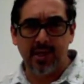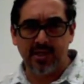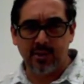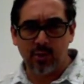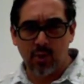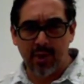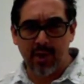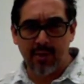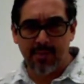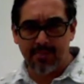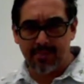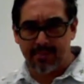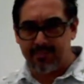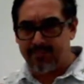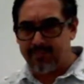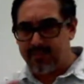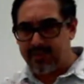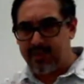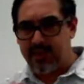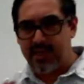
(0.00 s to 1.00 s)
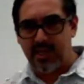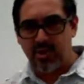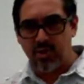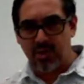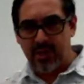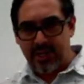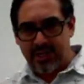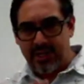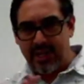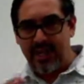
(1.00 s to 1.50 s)
I just want to
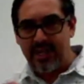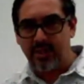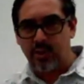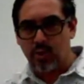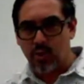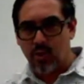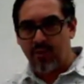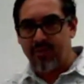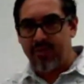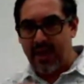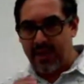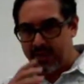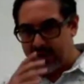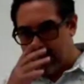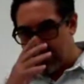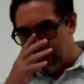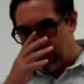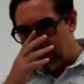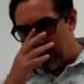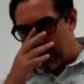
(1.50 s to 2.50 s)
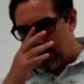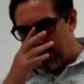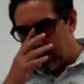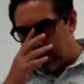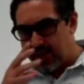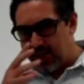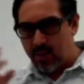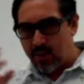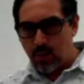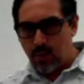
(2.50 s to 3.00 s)
get you like an intro of that.
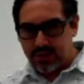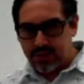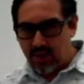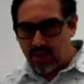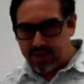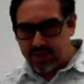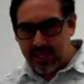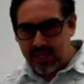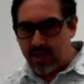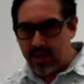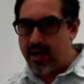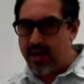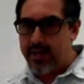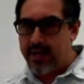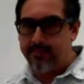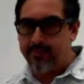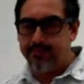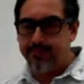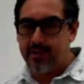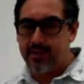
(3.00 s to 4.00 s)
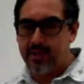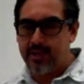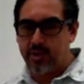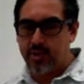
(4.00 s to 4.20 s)
There's another one called center line.